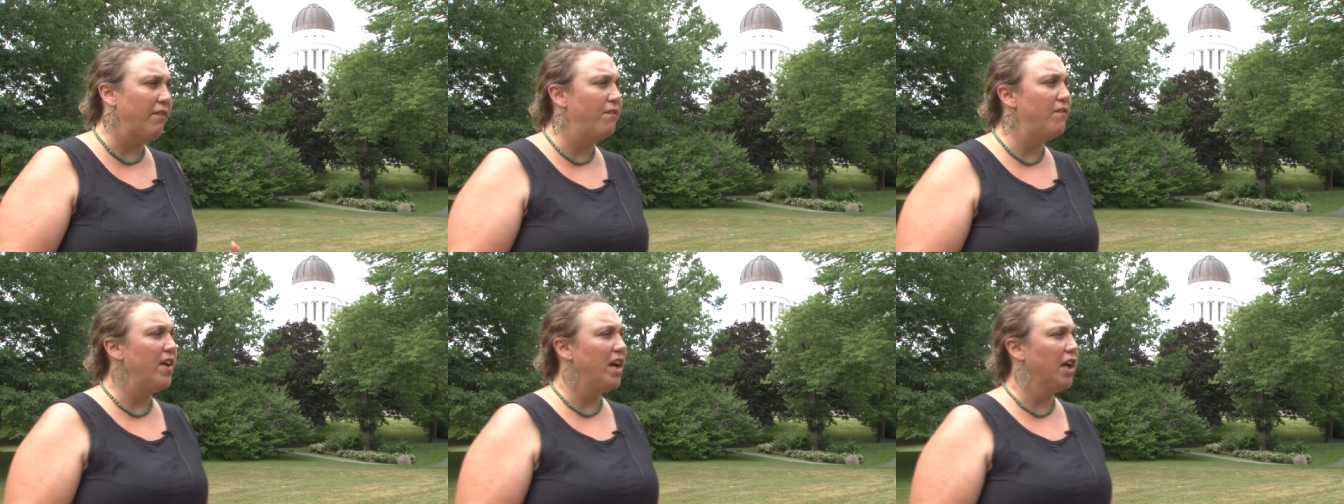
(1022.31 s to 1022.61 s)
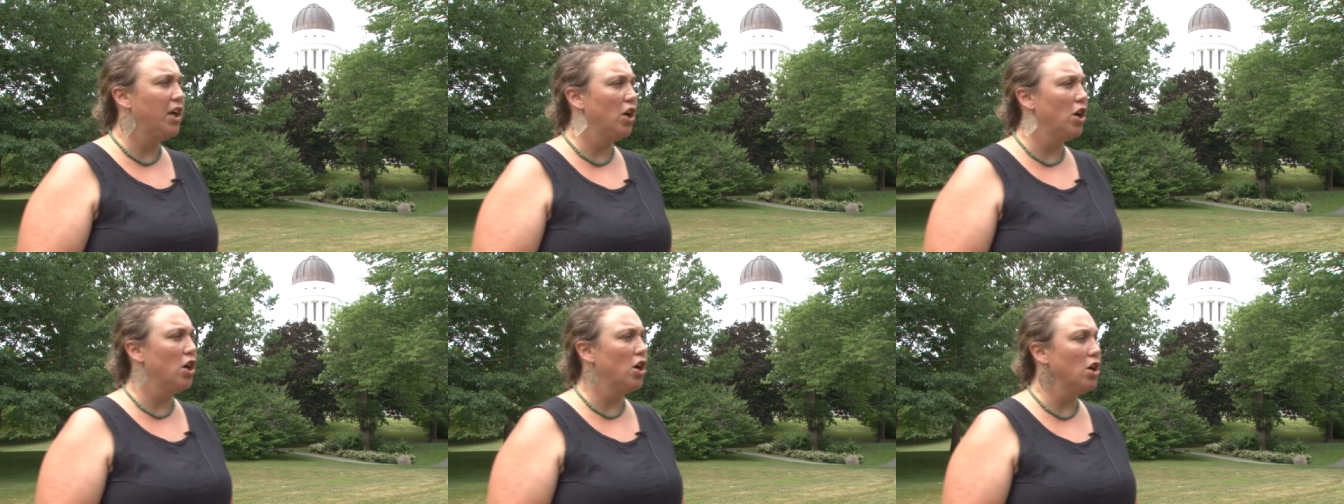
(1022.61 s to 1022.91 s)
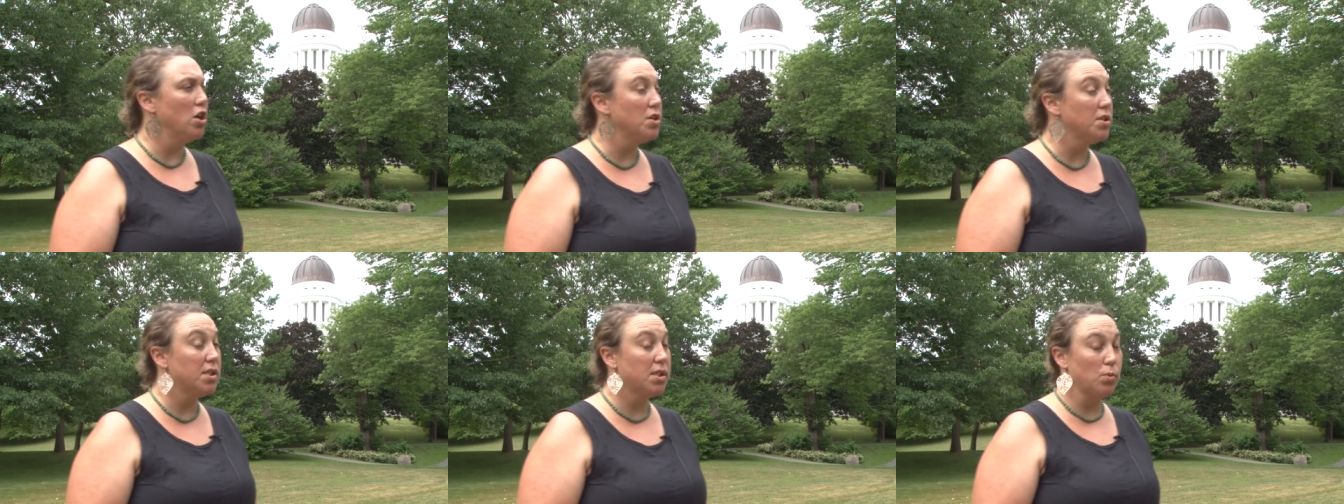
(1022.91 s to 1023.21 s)

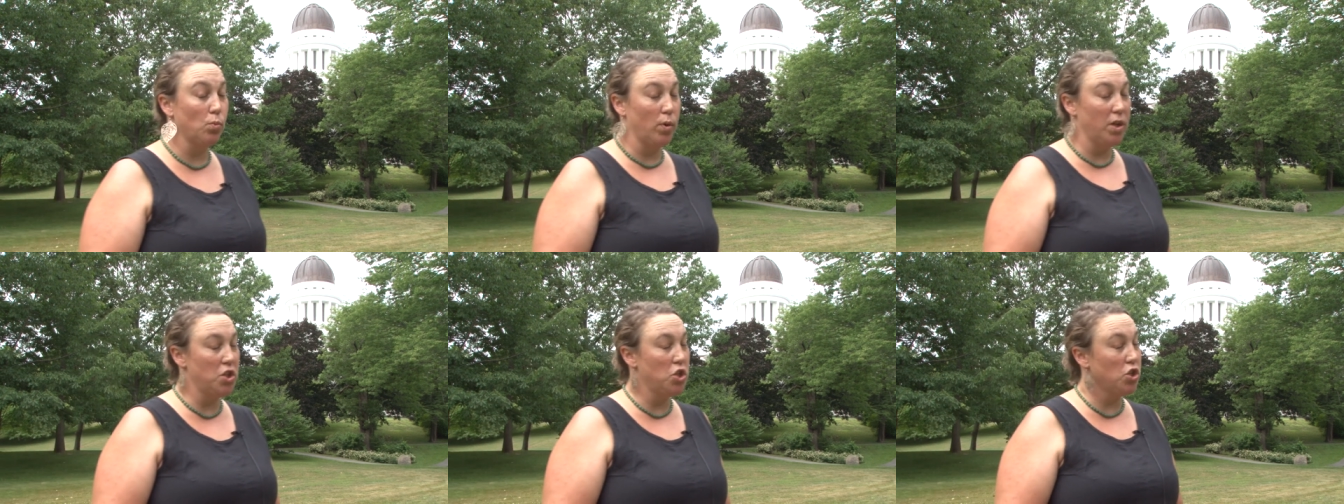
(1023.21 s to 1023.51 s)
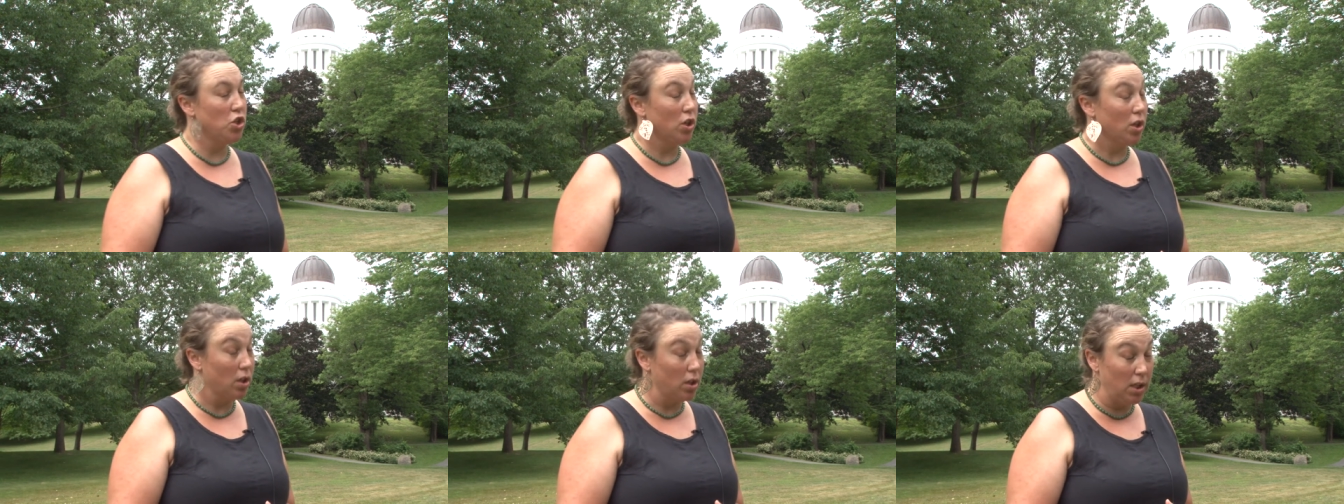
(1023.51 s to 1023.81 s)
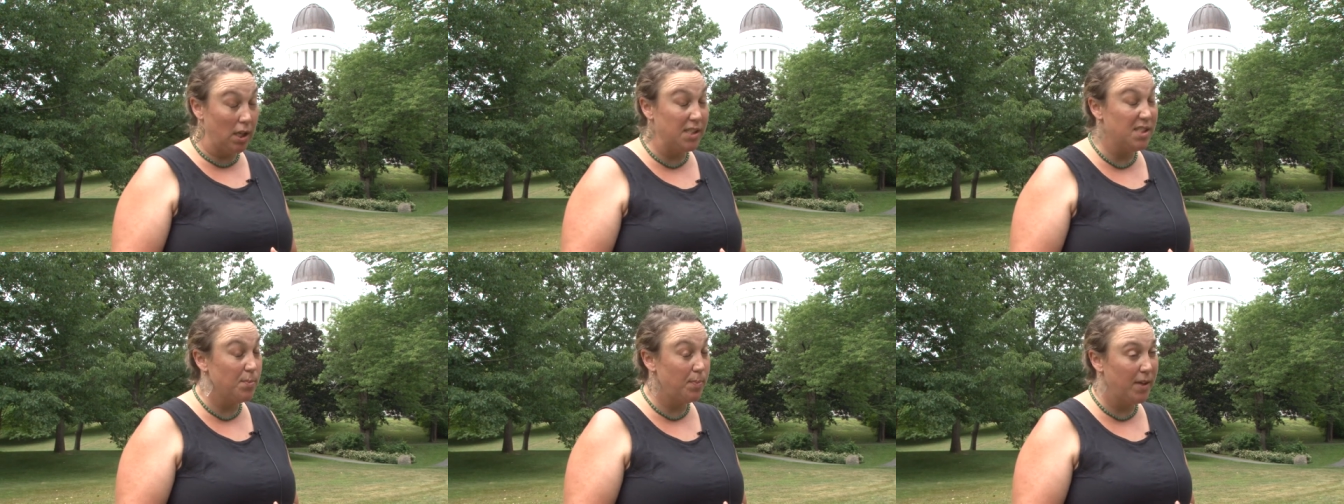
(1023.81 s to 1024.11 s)
figures, which
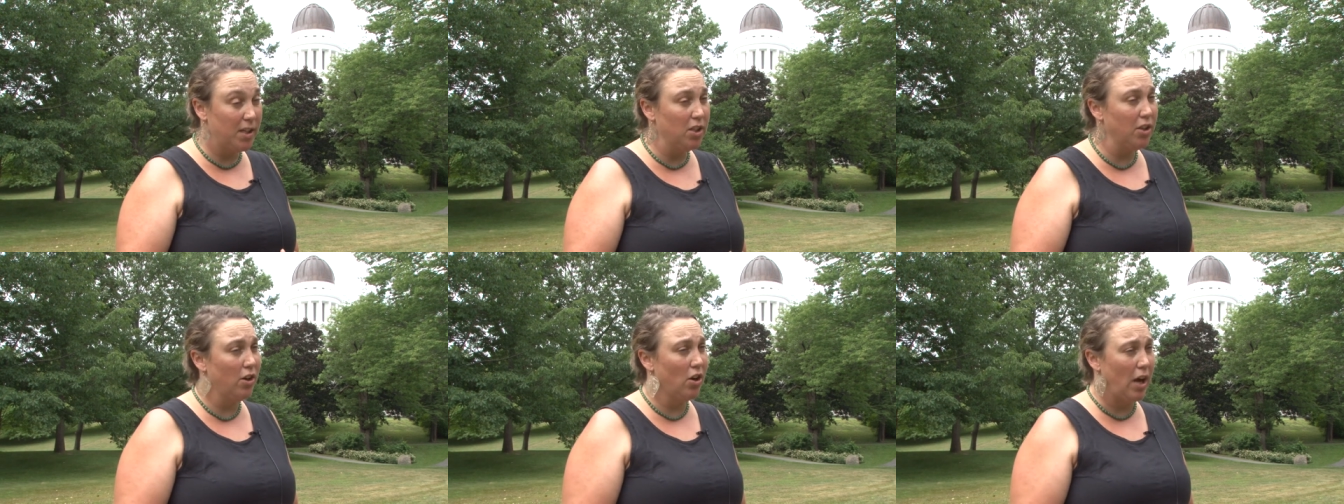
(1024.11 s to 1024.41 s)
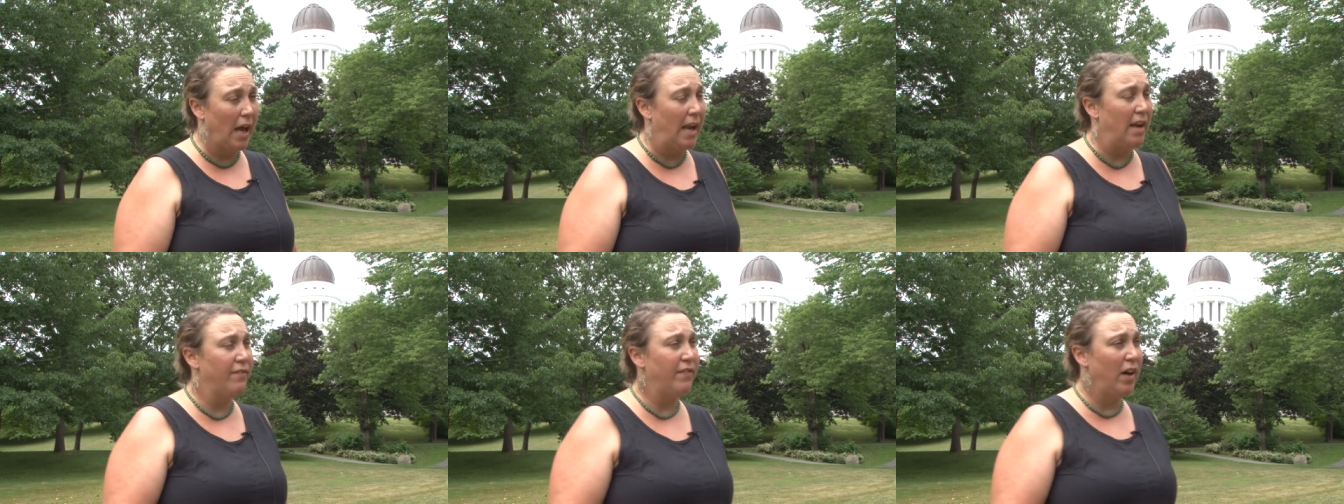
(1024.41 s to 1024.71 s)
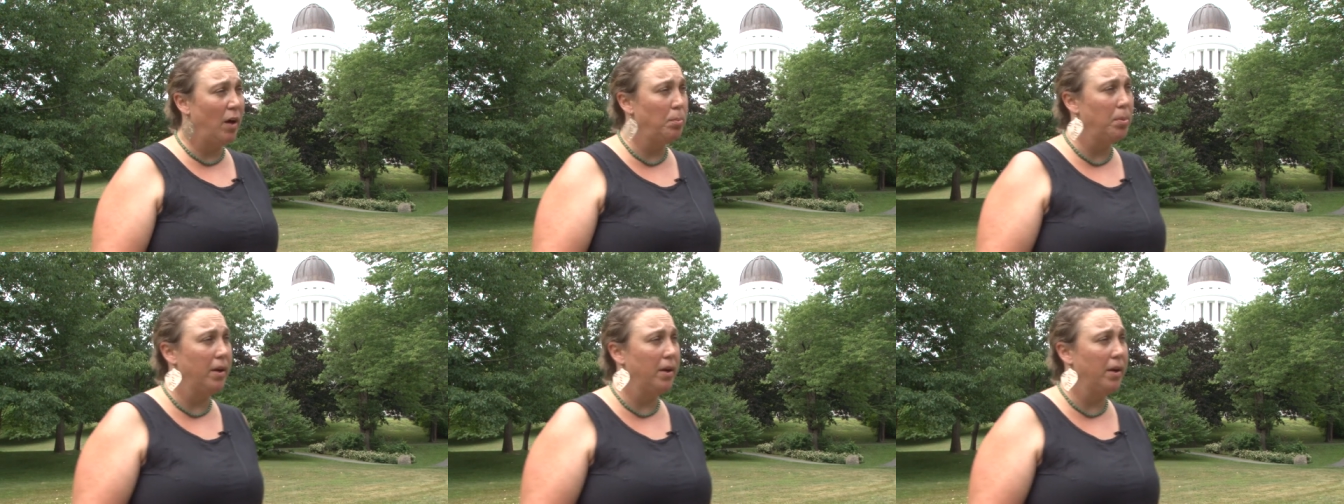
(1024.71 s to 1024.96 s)
let's be clear, NFL